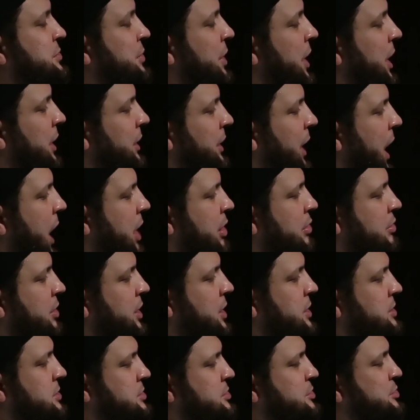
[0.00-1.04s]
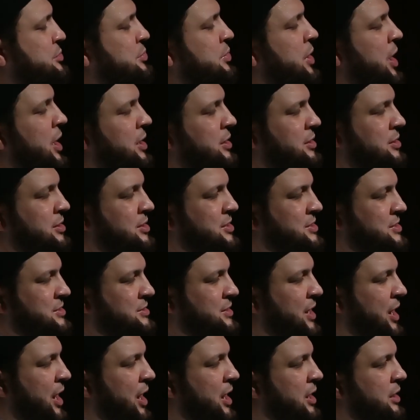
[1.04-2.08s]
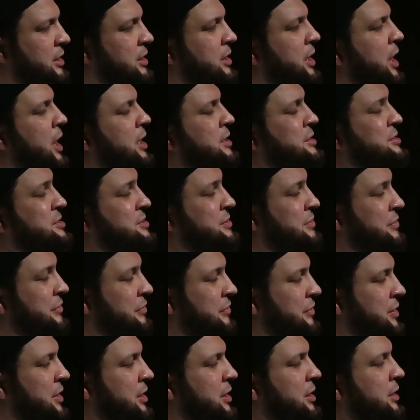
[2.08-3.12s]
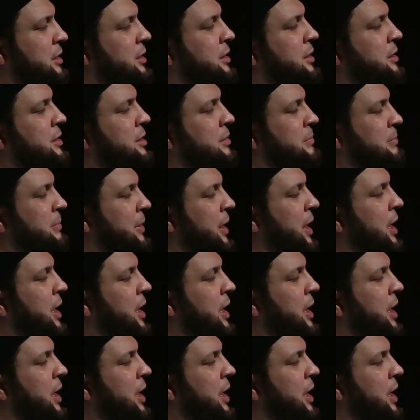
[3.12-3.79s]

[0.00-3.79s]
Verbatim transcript: to allow us to understand and to feel the